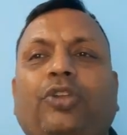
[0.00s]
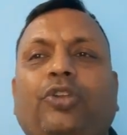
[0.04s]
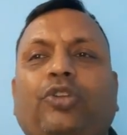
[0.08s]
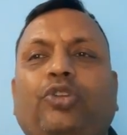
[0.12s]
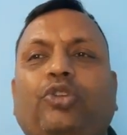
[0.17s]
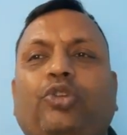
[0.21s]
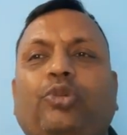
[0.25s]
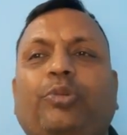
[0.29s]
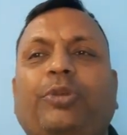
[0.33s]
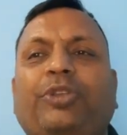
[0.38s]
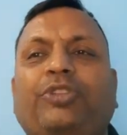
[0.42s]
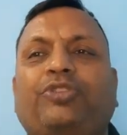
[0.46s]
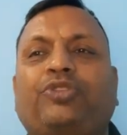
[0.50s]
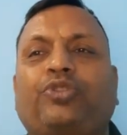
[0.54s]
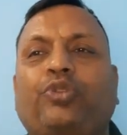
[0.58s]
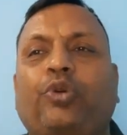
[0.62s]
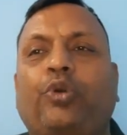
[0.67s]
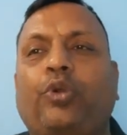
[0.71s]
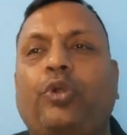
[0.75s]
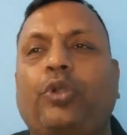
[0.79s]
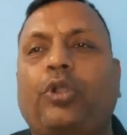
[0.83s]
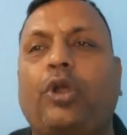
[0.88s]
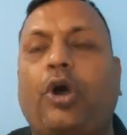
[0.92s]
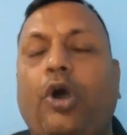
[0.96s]
to be
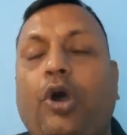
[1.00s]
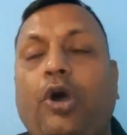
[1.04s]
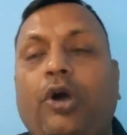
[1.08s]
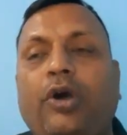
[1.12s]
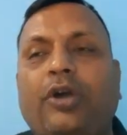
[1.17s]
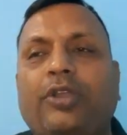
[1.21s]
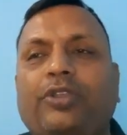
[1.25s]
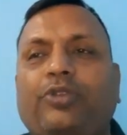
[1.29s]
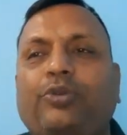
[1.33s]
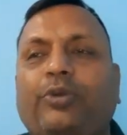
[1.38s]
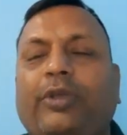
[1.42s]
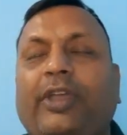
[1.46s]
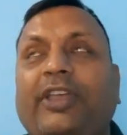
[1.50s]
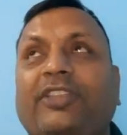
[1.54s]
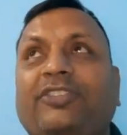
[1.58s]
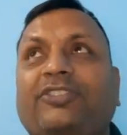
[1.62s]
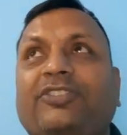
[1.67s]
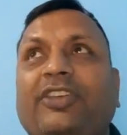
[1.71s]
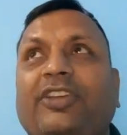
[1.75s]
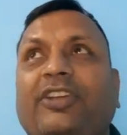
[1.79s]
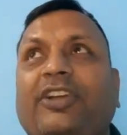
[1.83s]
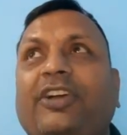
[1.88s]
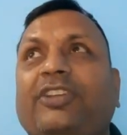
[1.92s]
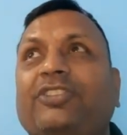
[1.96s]
sold, or you can
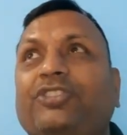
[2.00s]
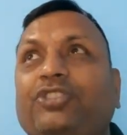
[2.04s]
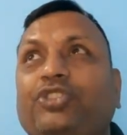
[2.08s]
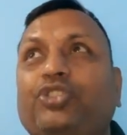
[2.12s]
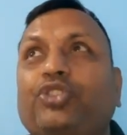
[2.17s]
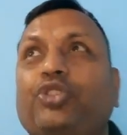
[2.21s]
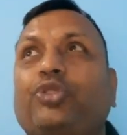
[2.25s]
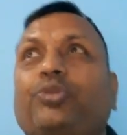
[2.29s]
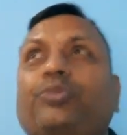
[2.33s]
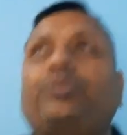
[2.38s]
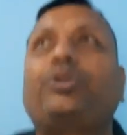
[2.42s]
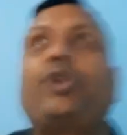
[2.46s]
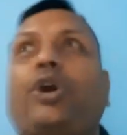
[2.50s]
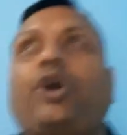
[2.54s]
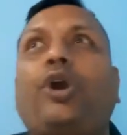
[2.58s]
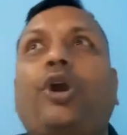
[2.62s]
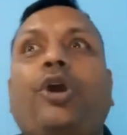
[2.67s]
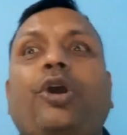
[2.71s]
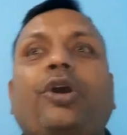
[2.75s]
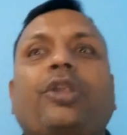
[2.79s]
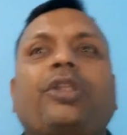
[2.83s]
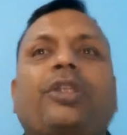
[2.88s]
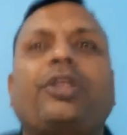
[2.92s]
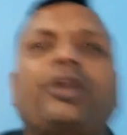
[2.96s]
say consume
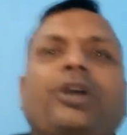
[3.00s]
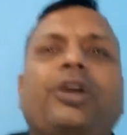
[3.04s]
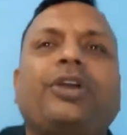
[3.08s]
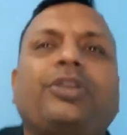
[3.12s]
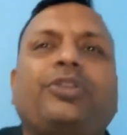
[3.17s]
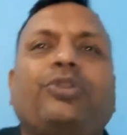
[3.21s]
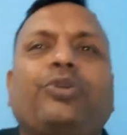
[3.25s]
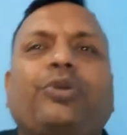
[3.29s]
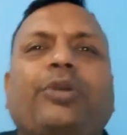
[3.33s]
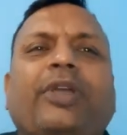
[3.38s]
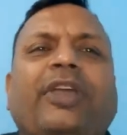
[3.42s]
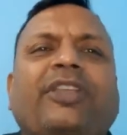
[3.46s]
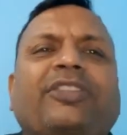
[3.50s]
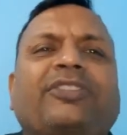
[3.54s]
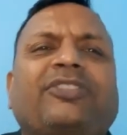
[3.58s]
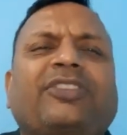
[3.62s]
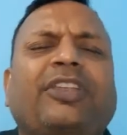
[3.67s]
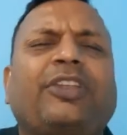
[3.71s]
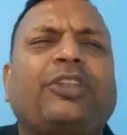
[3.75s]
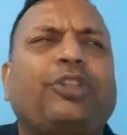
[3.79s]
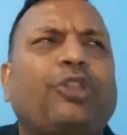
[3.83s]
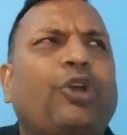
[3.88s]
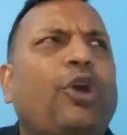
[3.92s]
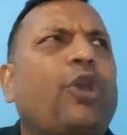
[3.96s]
or you can
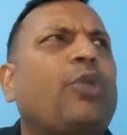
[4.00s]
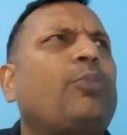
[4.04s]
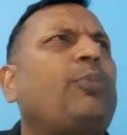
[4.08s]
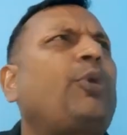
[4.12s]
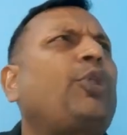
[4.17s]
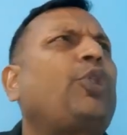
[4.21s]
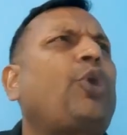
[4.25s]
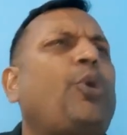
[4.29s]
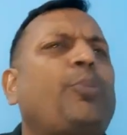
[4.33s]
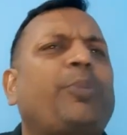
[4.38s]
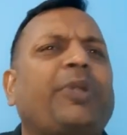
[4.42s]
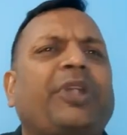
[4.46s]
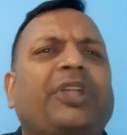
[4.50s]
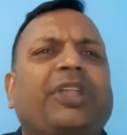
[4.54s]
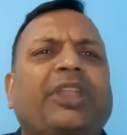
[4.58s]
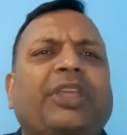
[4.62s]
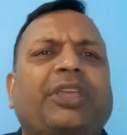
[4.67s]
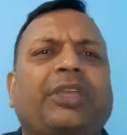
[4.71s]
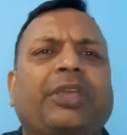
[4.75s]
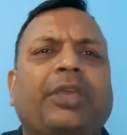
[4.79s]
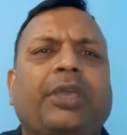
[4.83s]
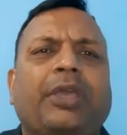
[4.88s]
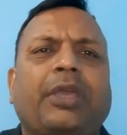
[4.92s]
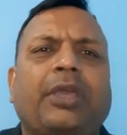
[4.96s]
say normal
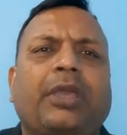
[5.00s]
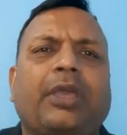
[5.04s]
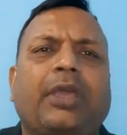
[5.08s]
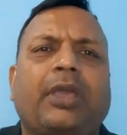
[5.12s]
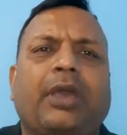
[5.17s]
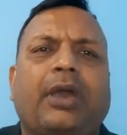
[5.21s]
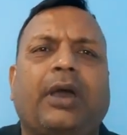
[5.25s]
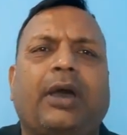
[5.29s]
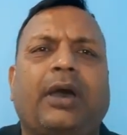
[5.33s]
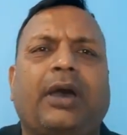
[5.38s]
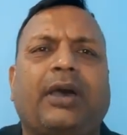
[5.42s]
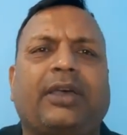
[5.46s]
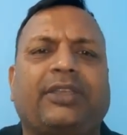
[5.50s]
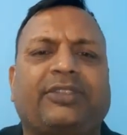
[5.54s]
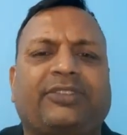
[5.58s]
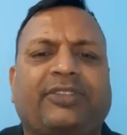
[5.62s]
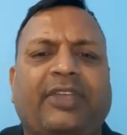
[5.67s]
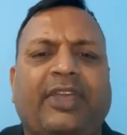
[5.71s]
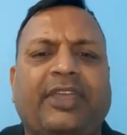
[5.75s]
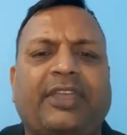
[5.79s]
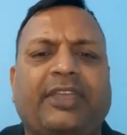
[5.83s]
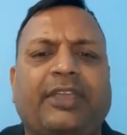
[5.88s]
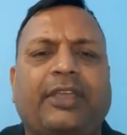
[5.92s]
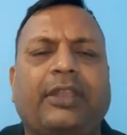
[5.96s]
operating uh,
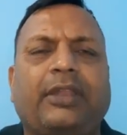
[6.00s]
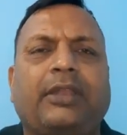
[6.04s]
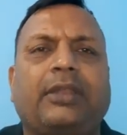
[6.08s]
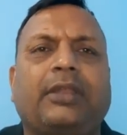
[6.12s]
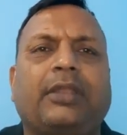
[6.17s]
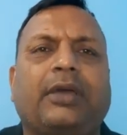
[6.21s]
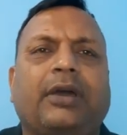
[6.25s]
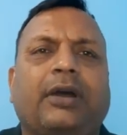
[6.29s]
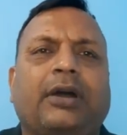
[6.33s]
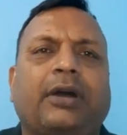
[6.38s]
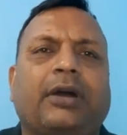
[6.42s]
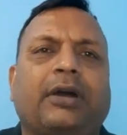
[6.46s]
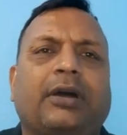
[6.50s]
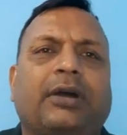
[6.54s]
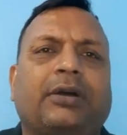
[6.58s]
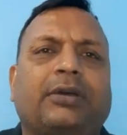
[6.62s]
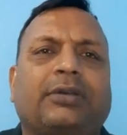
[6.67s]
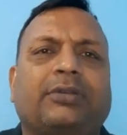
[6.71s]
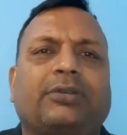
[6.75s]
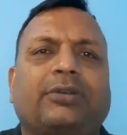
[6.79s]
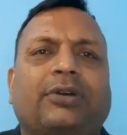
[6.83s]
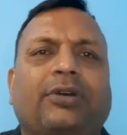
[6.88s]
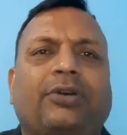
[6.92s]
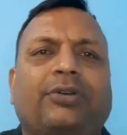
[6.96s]
cycle
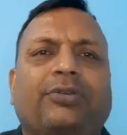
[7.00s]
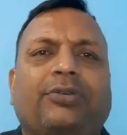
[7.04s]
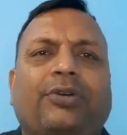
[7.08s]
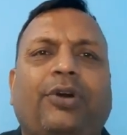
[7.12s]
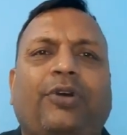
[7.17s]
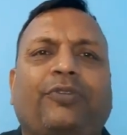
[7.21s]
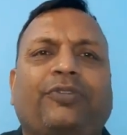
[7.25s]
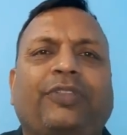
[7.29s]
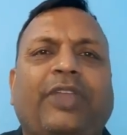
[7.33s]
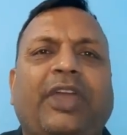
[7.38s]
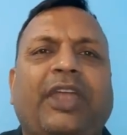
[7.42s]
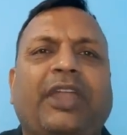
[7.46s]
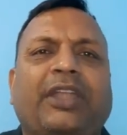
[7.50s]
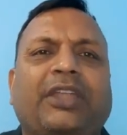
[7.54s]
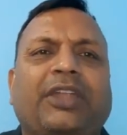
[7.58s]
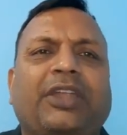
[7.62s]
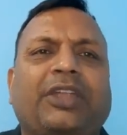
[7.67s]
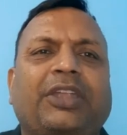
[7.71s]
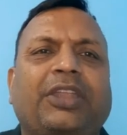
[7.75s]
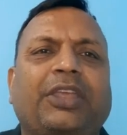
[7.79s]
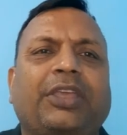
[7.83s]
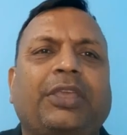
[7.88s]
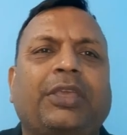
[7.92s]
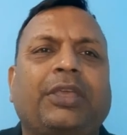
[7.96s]
uh, of the
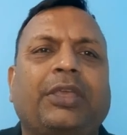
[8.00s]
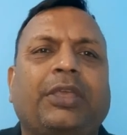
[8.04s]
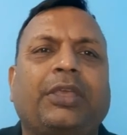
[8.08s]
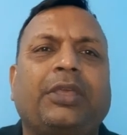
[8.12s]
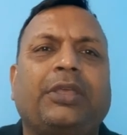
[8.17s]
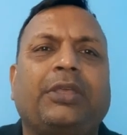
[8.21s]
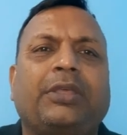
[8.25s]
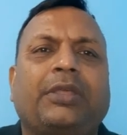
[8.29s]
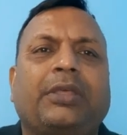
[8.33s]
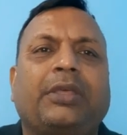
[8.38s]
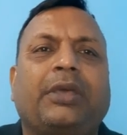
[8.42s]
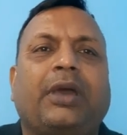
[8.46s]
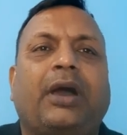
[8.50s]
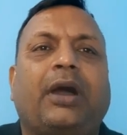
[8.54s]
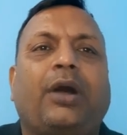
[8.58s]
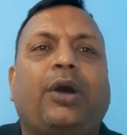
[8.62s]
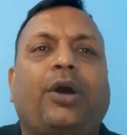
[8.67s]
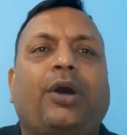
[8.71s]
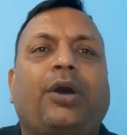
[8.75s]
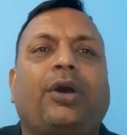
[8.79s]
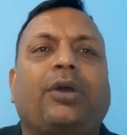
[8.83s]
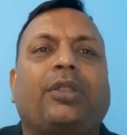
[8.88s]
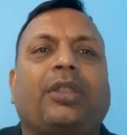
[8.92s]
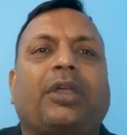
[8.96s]
entity.
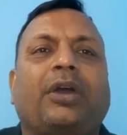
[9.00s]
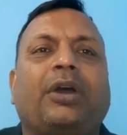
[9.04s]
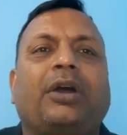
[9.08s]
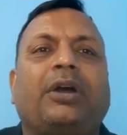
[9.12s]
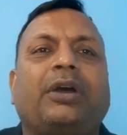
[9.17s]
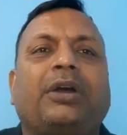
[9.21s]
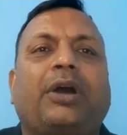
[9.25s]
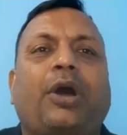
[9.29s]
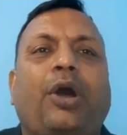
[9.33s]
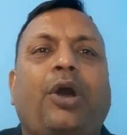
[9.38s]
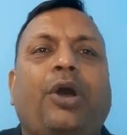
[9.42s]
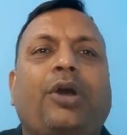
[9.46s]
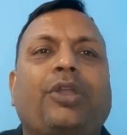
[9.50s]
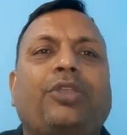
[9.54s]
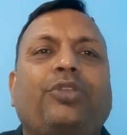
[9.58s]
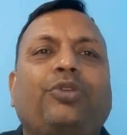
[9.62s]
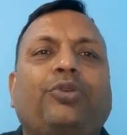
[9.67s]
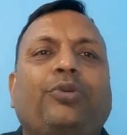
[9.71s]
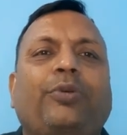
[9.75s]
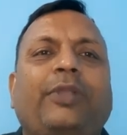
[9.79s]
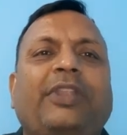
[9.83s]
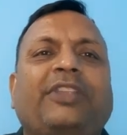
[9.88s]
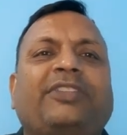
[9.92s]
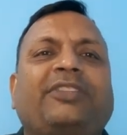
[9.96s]
Uh, or
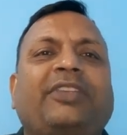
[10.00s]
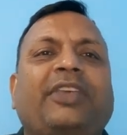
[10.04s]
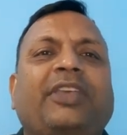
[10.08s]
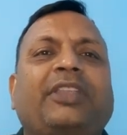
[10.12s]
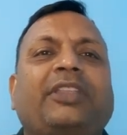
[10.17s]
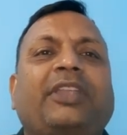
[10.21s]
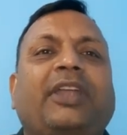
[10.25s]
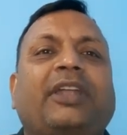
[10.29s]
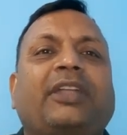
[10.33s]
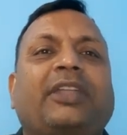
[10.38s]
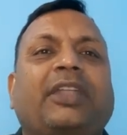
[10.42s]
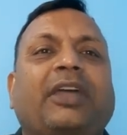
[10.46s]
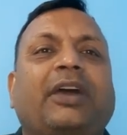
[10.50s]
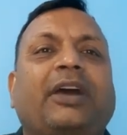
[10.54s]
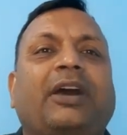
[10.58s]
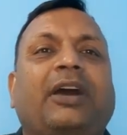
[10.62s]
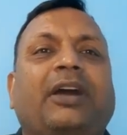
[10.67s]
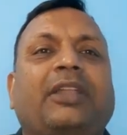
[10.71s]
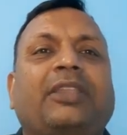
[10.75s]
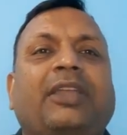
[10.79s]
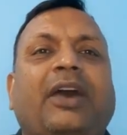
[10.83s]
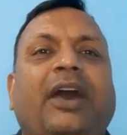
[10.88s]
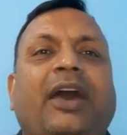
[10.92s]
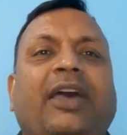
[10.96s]
you will say that
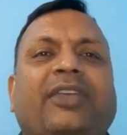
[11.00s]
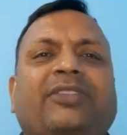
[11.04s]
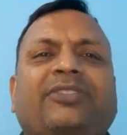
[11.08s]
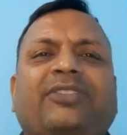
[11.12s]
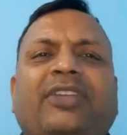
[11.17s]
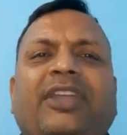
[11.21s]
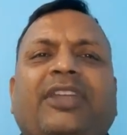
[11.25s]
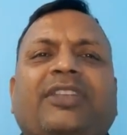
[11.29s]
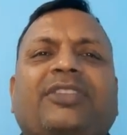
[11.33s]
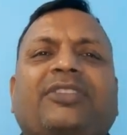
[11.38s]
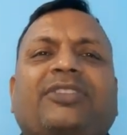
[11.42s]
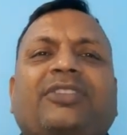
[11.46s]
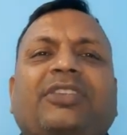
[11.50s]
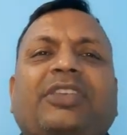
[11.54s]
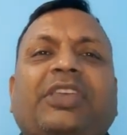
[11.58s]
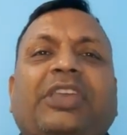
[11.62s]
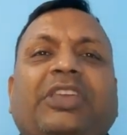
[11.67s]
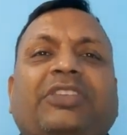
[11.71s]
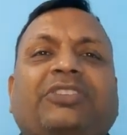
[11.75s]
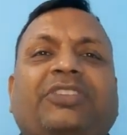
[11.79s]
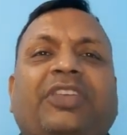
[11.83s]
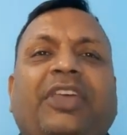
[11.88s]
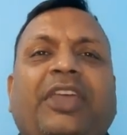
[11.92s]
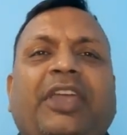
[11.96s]
the assets
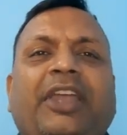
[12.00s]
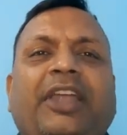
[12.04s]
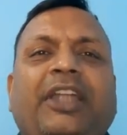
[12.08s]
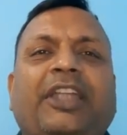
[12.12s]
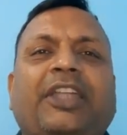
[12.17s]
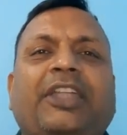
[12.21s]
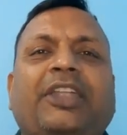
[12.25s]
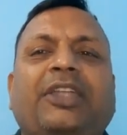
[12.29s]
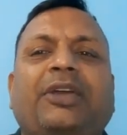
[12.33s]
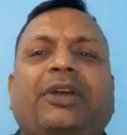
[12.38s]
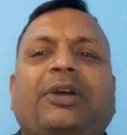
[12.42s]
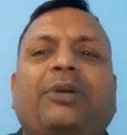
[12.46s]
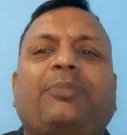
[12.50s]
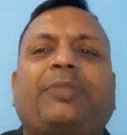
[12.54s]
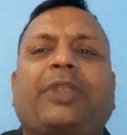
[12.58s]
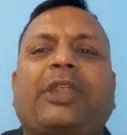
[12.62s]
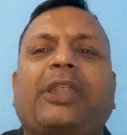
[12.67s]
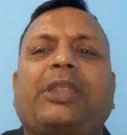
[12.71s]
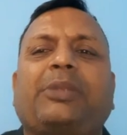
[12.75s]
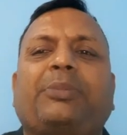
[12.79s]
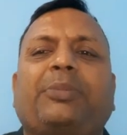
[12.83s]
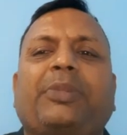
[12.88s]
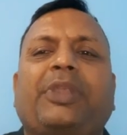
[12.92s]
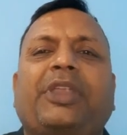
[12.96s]
is held
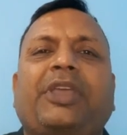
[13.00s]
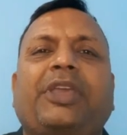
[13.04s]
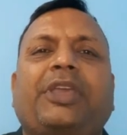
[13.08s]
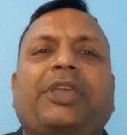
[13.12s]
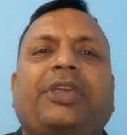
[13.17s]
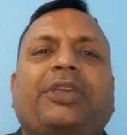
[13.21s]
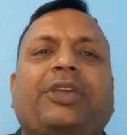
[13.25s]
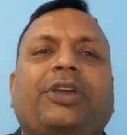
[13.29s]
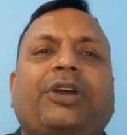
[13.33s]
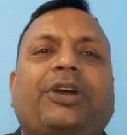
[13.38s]
preliminary